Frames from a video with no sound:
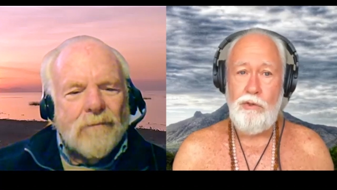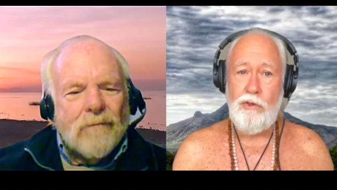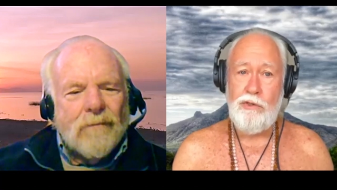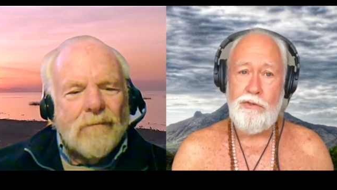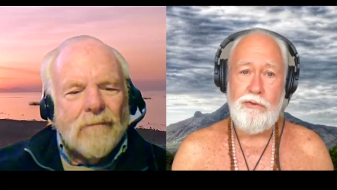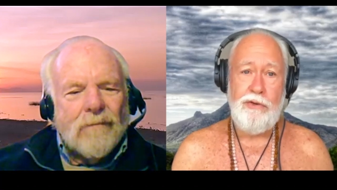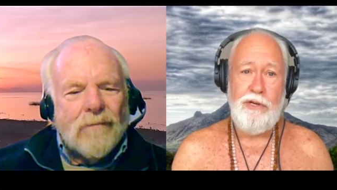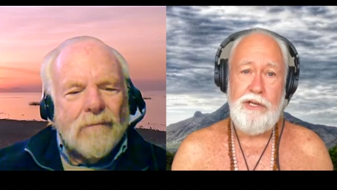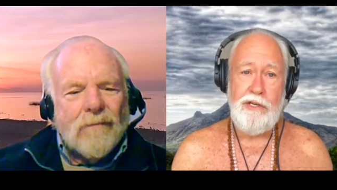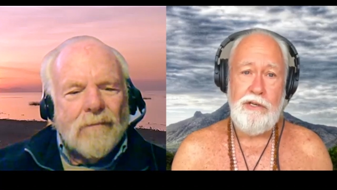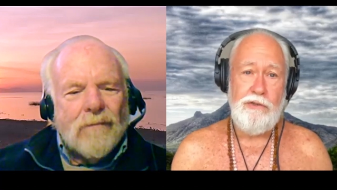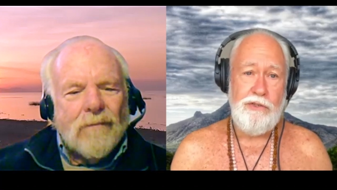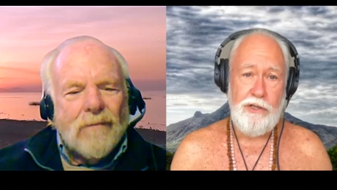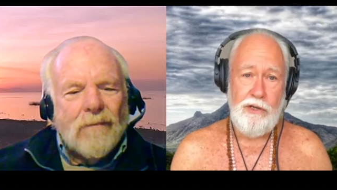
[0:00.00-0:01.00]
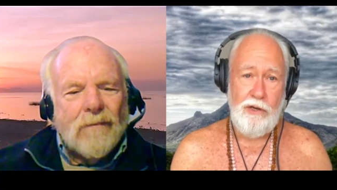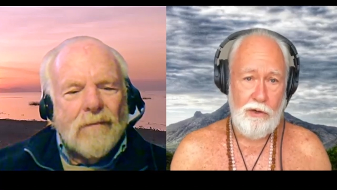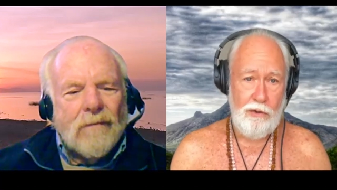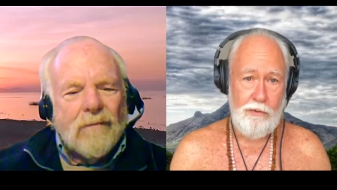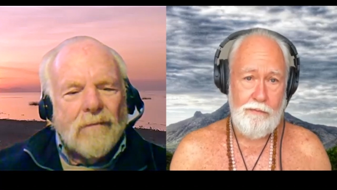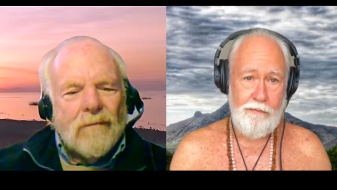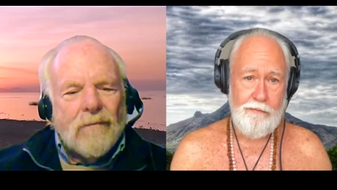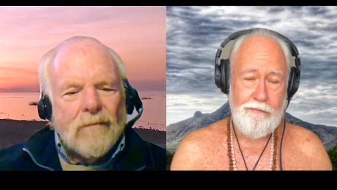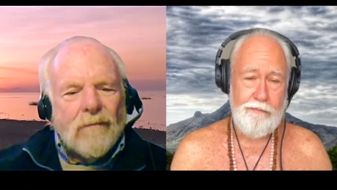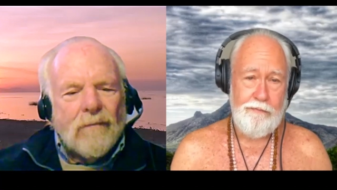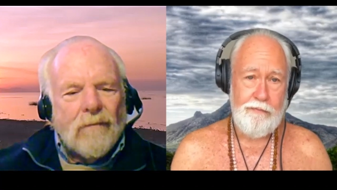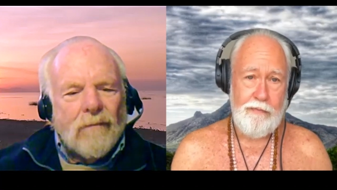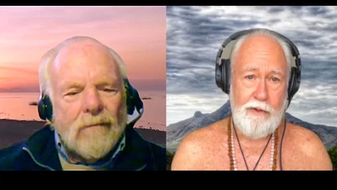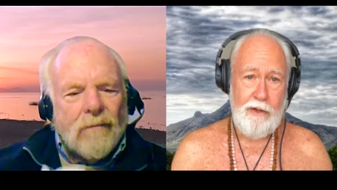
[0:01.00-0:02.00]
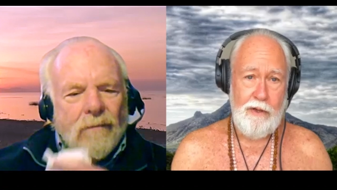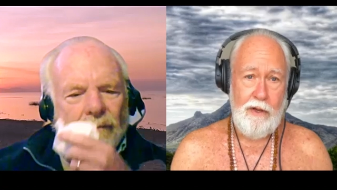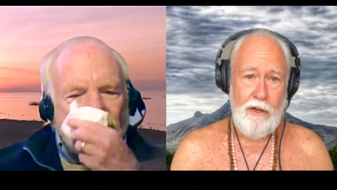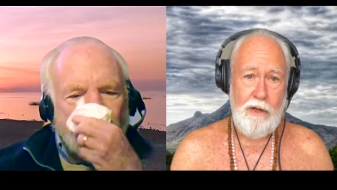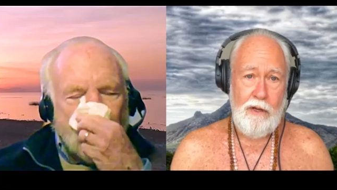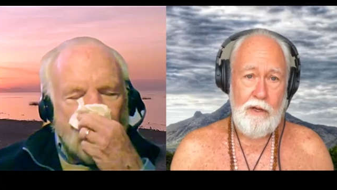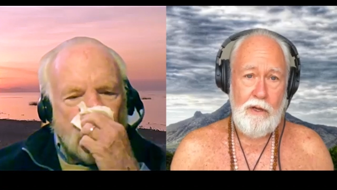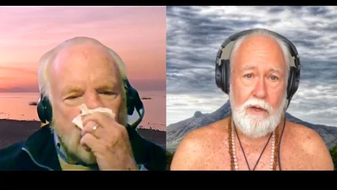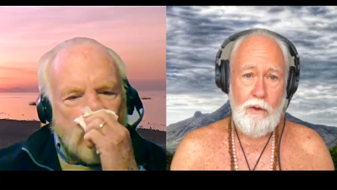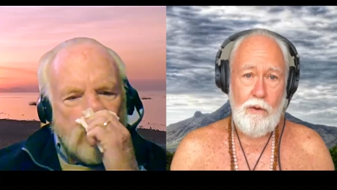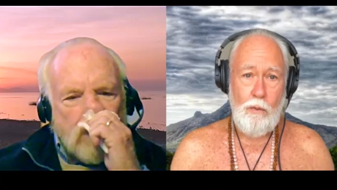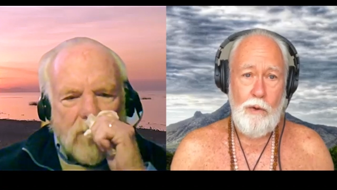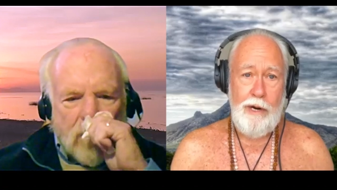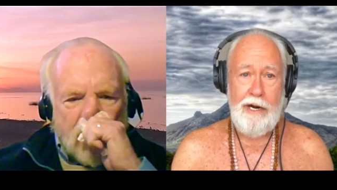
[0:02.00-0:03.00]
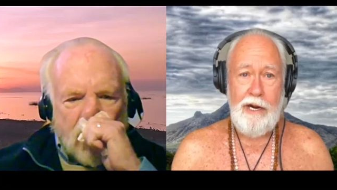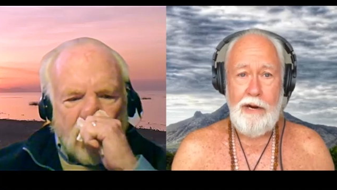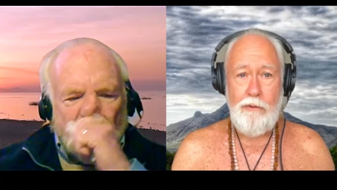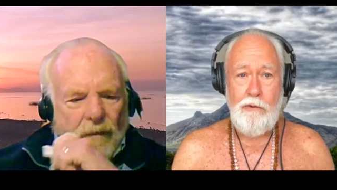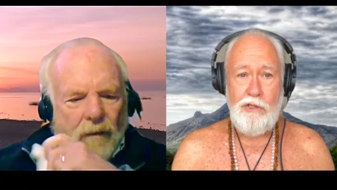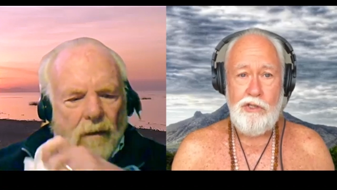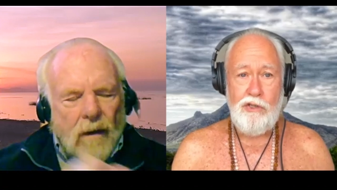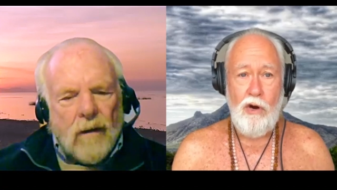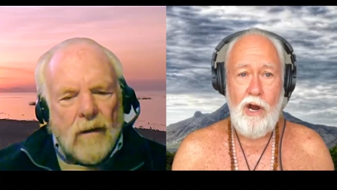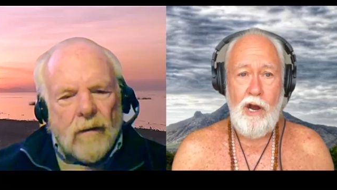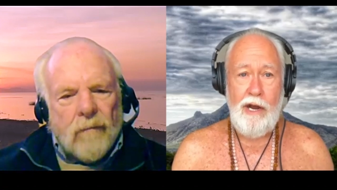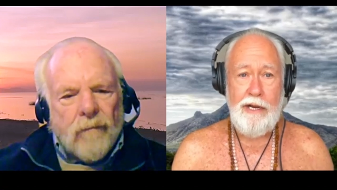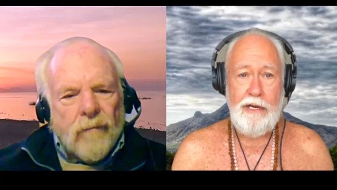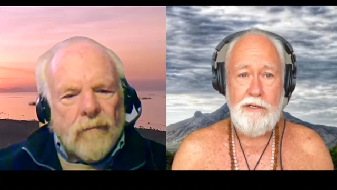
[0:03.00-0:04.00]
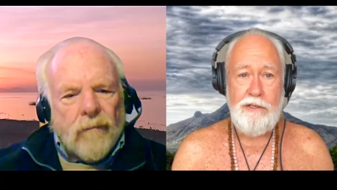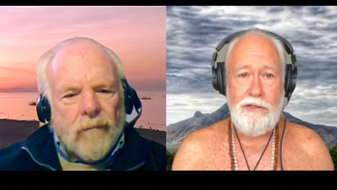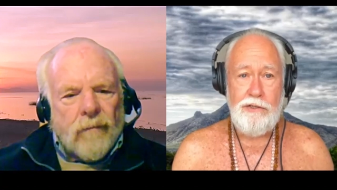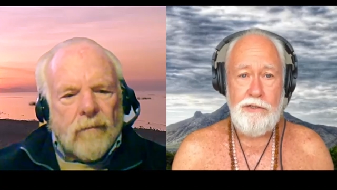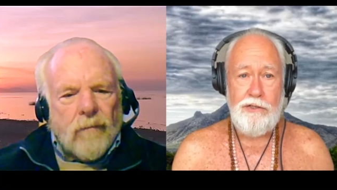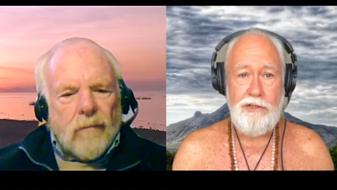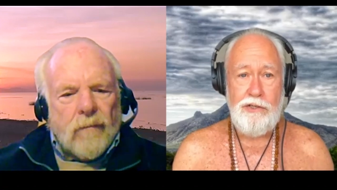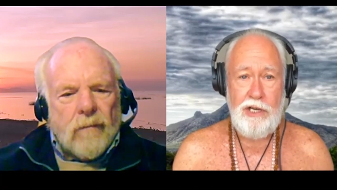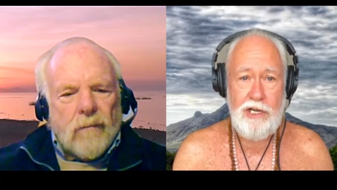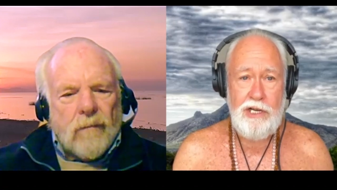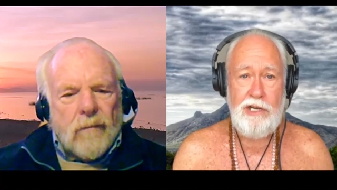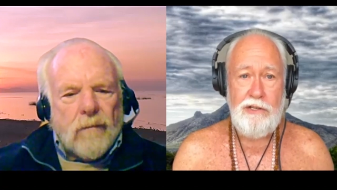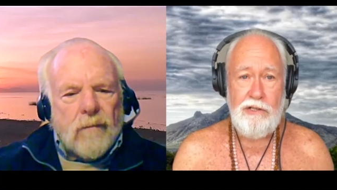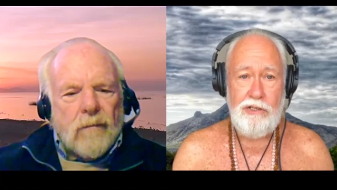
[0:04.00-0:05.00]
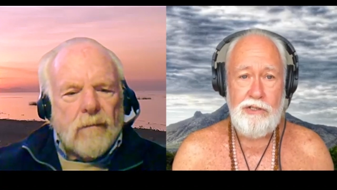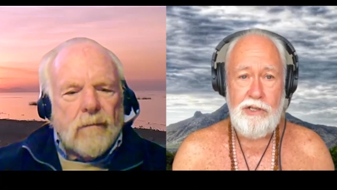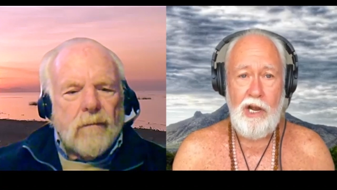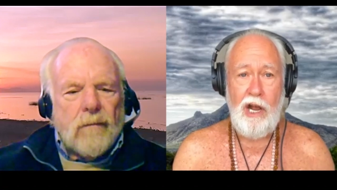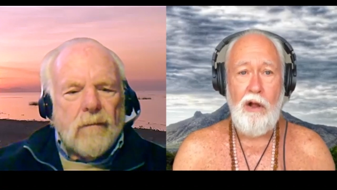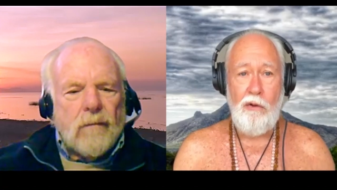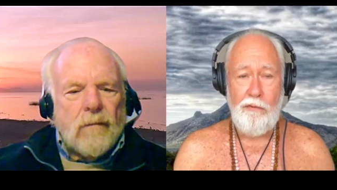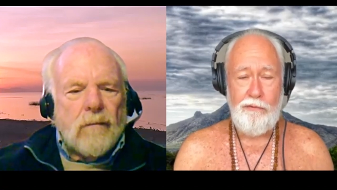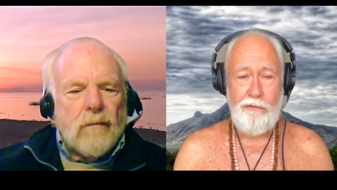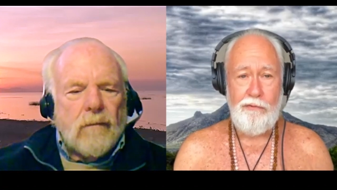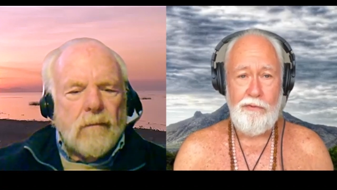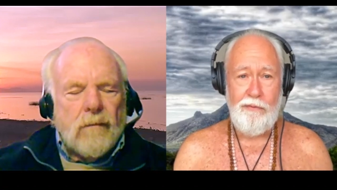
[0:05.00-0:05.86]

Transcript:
Speaker 1: or three years ago, when I was trying to see the self,